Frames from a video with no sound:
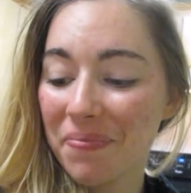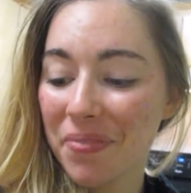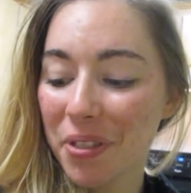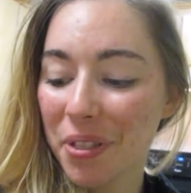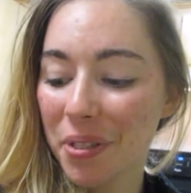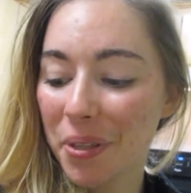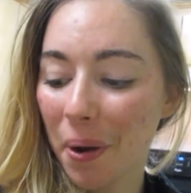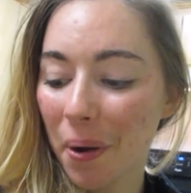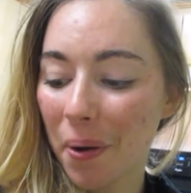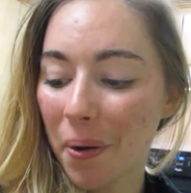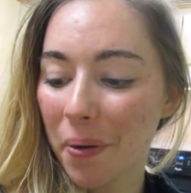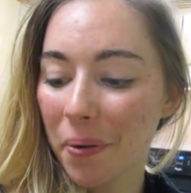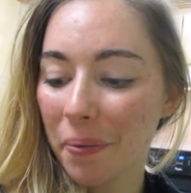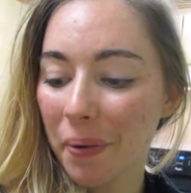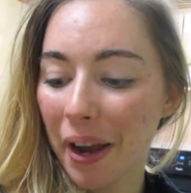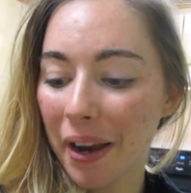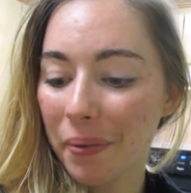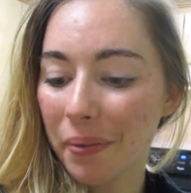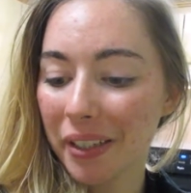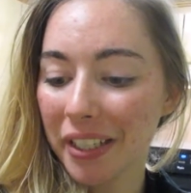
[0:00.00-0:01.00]
So
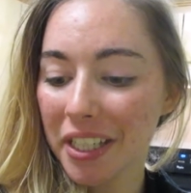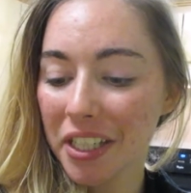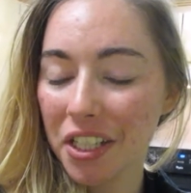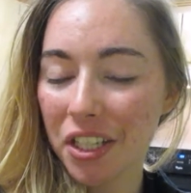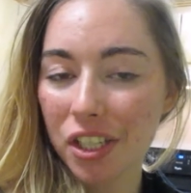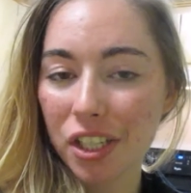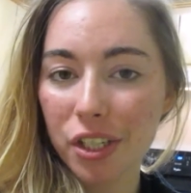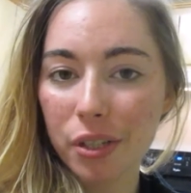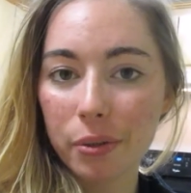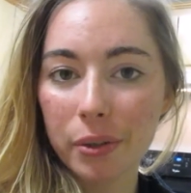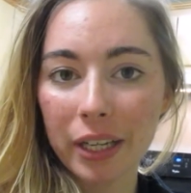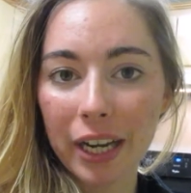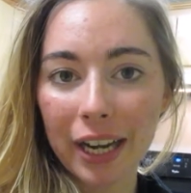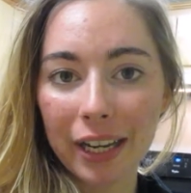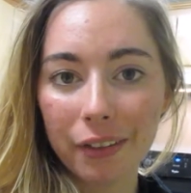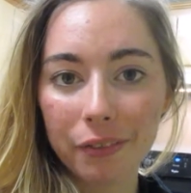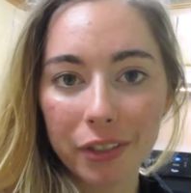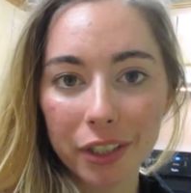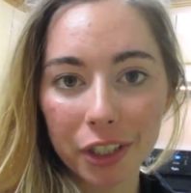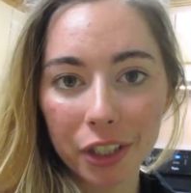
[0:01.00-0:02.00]
I wanted to do
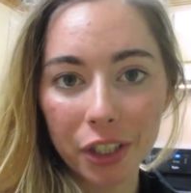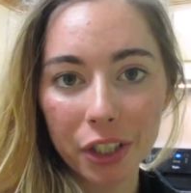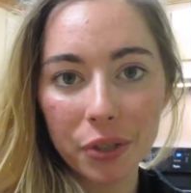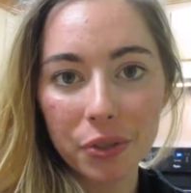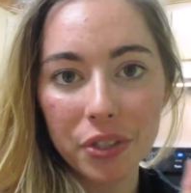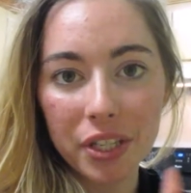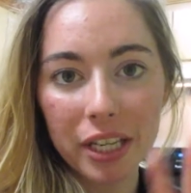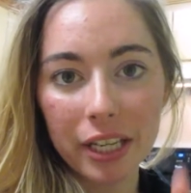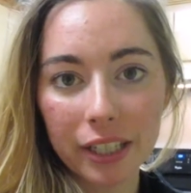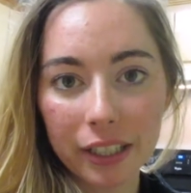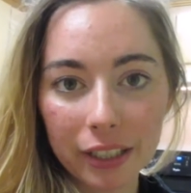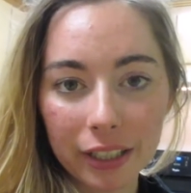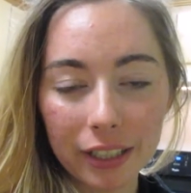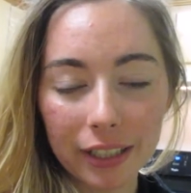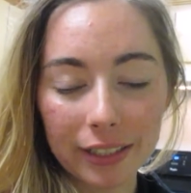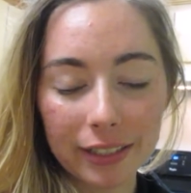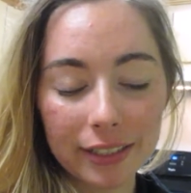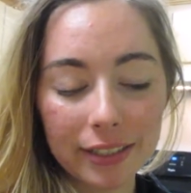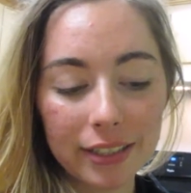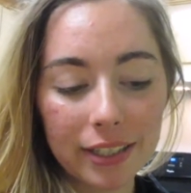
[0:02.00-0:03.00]
kind of a closing,
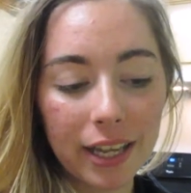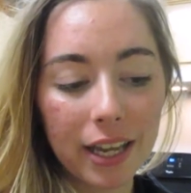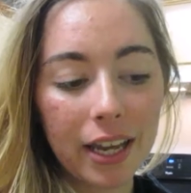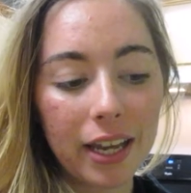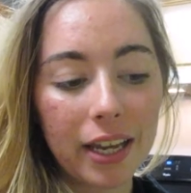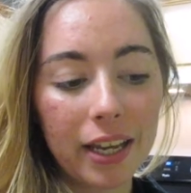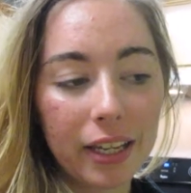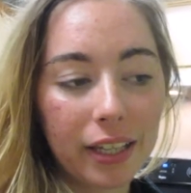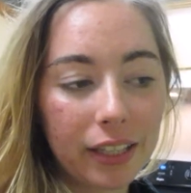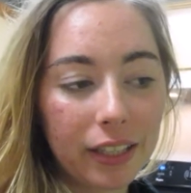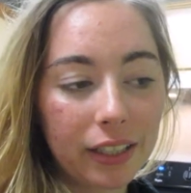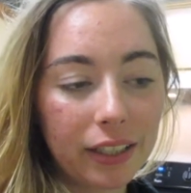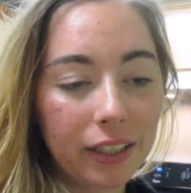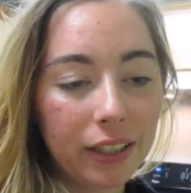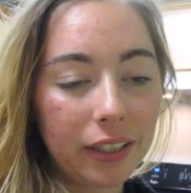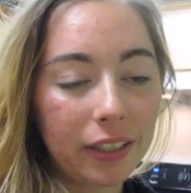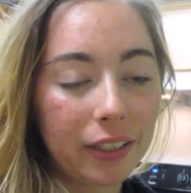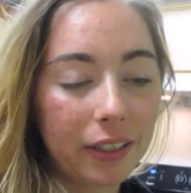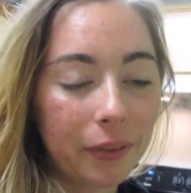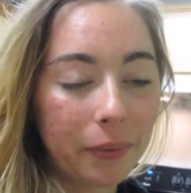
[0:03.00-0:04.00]
because
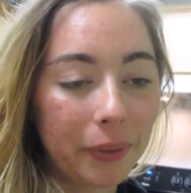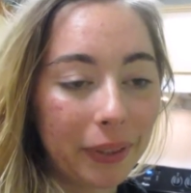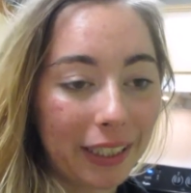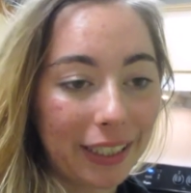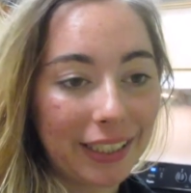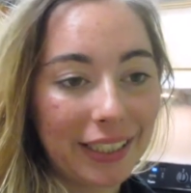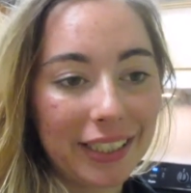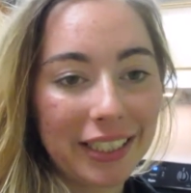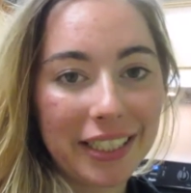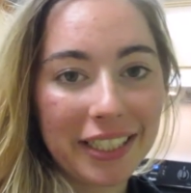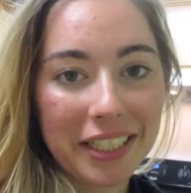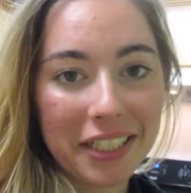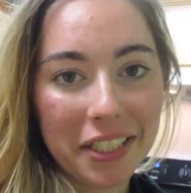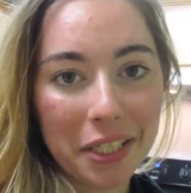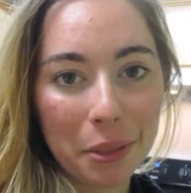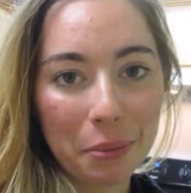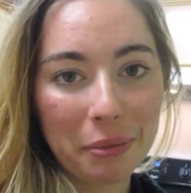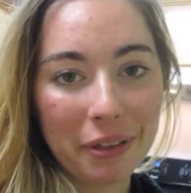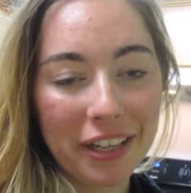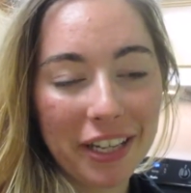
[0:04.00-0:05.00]
when I did the
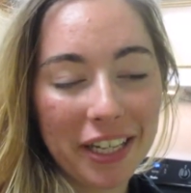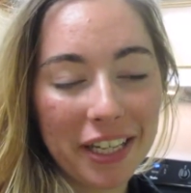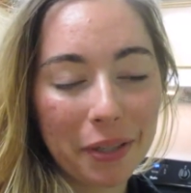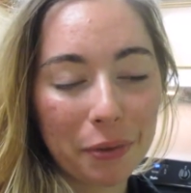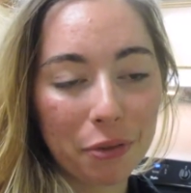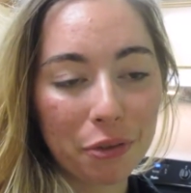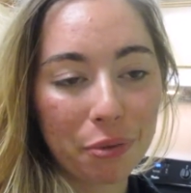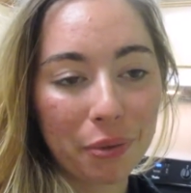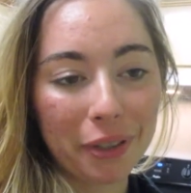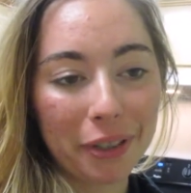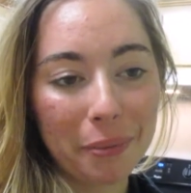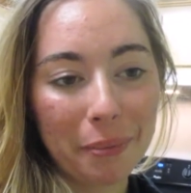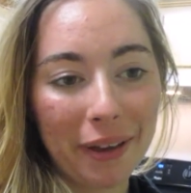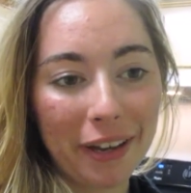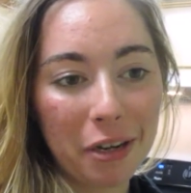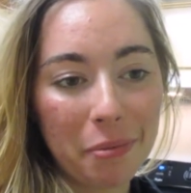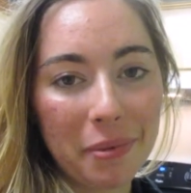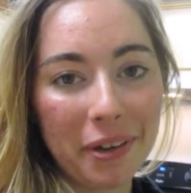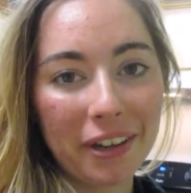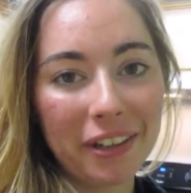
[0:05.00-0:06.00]
DCP, I was really
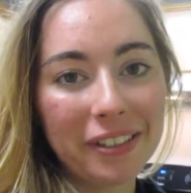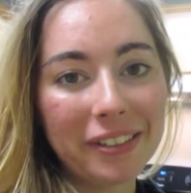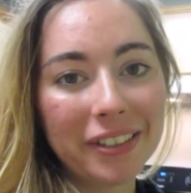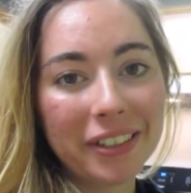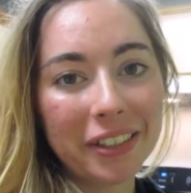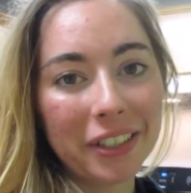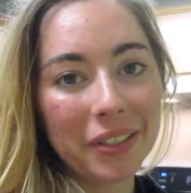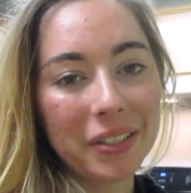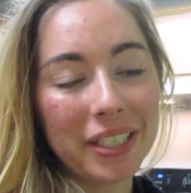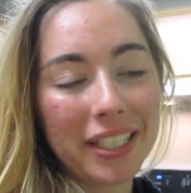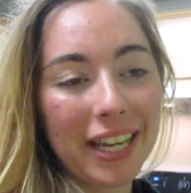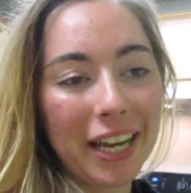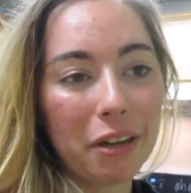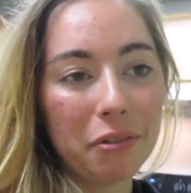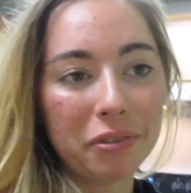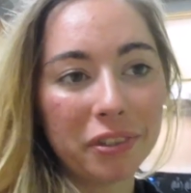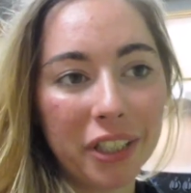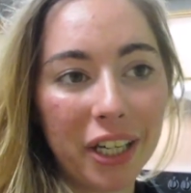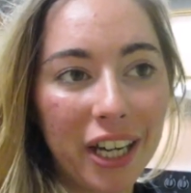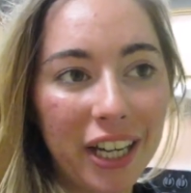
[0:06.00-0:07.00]
bad about closing
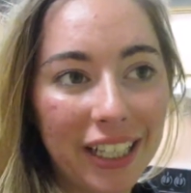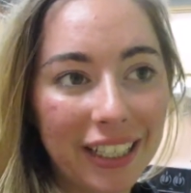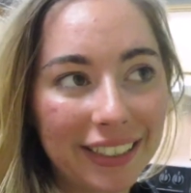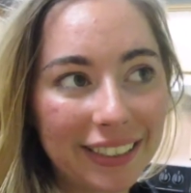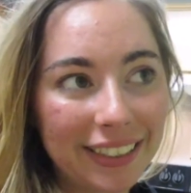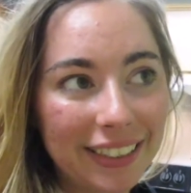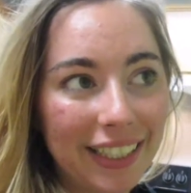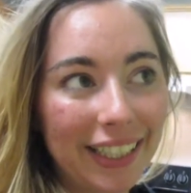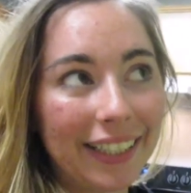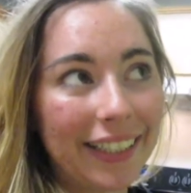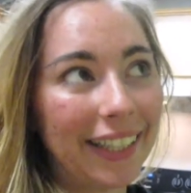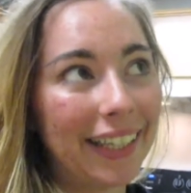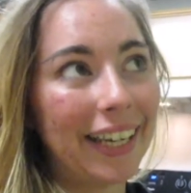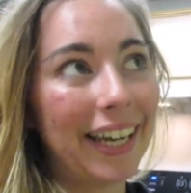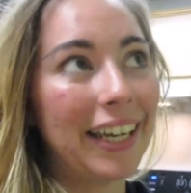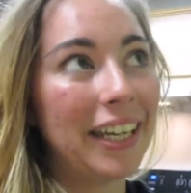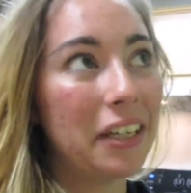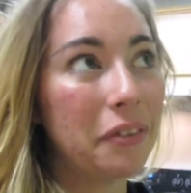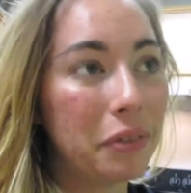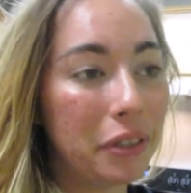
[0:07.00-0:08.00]
out vlogs, and I think
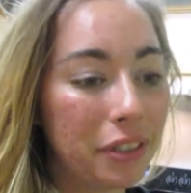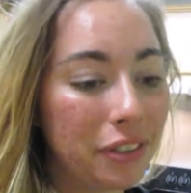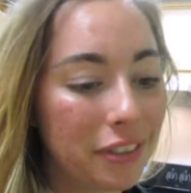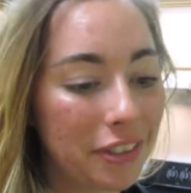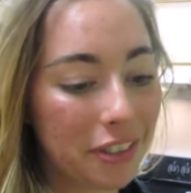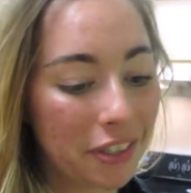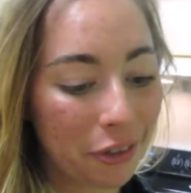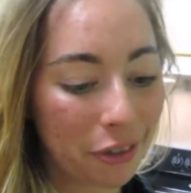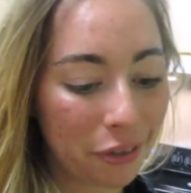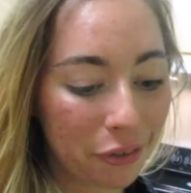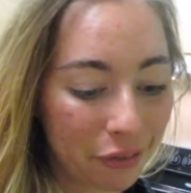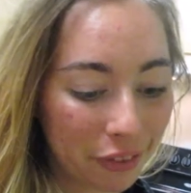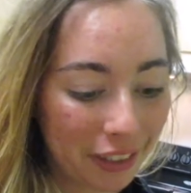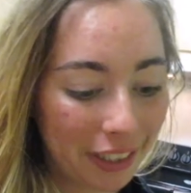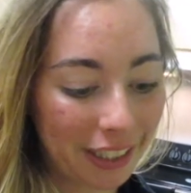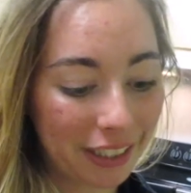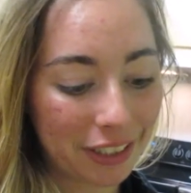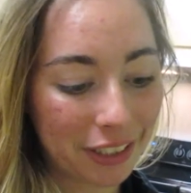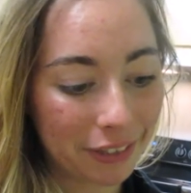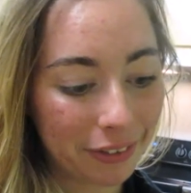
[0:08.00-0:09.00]
I even still
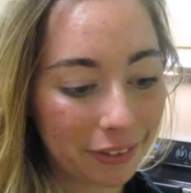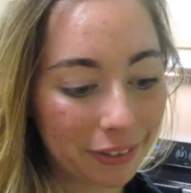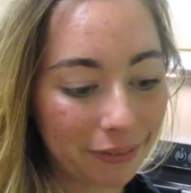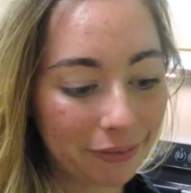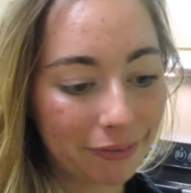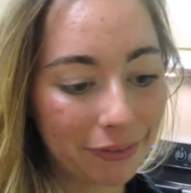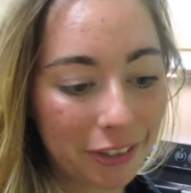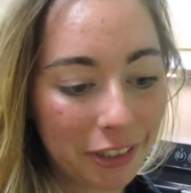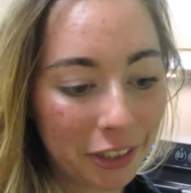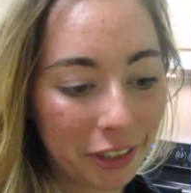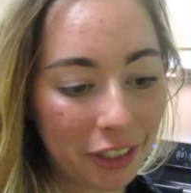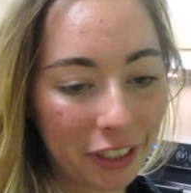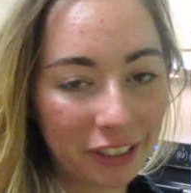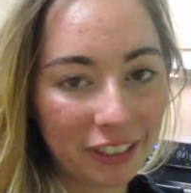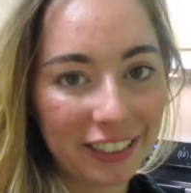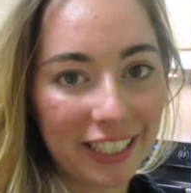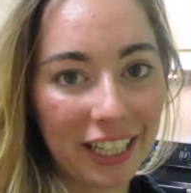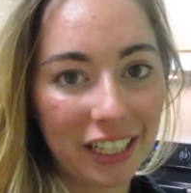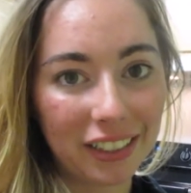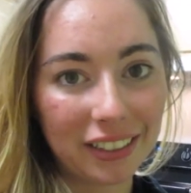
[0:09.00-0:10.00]
forgot to
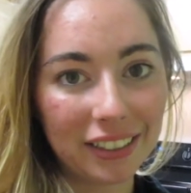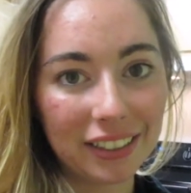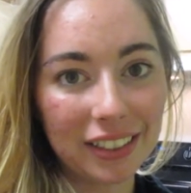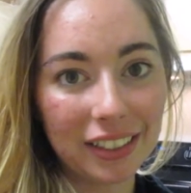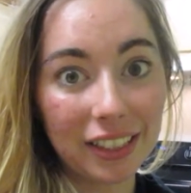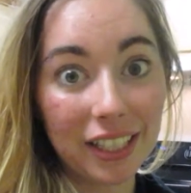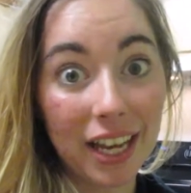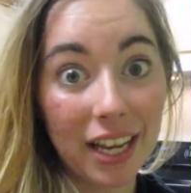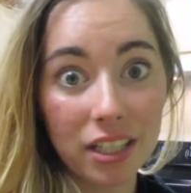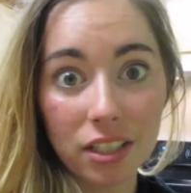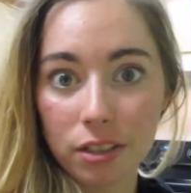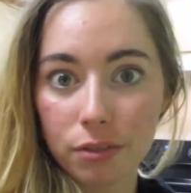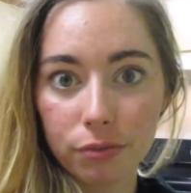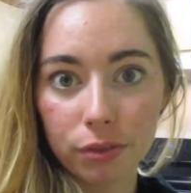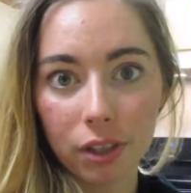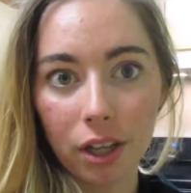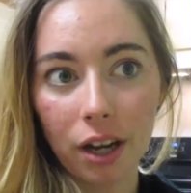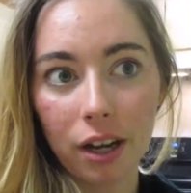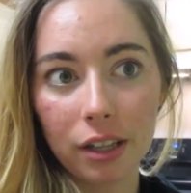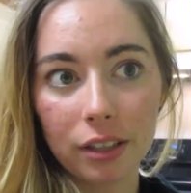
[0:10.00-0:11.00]
close out the
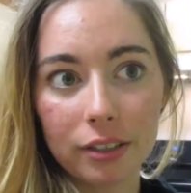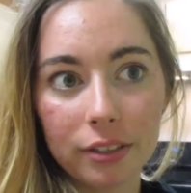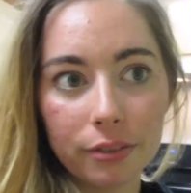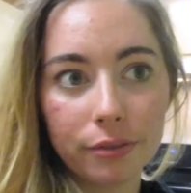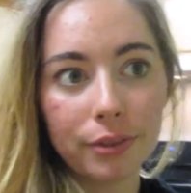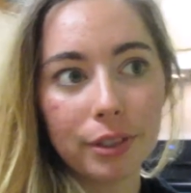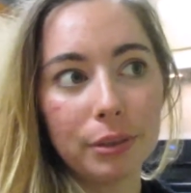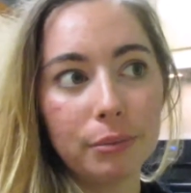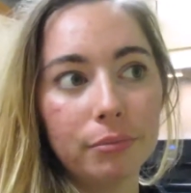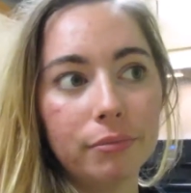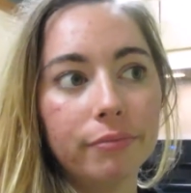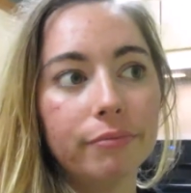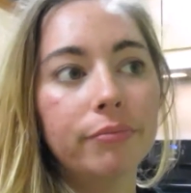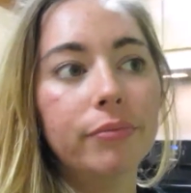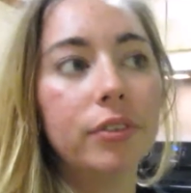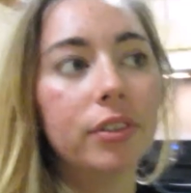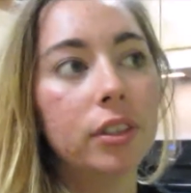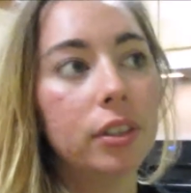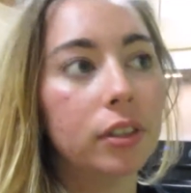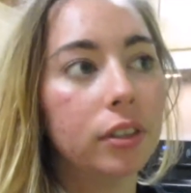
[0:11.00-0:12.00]
last vlog from
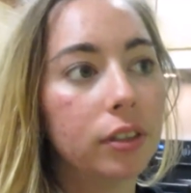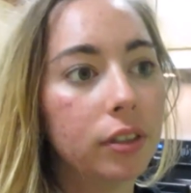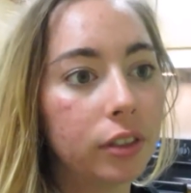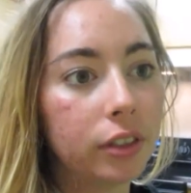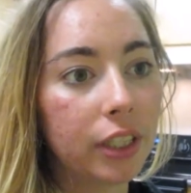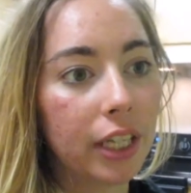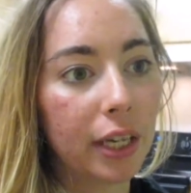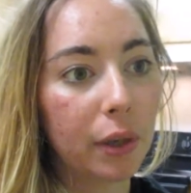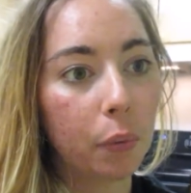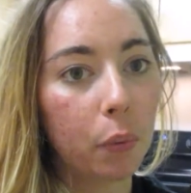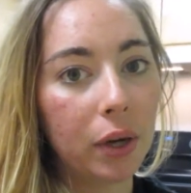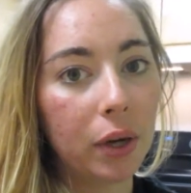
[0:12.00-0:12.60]
day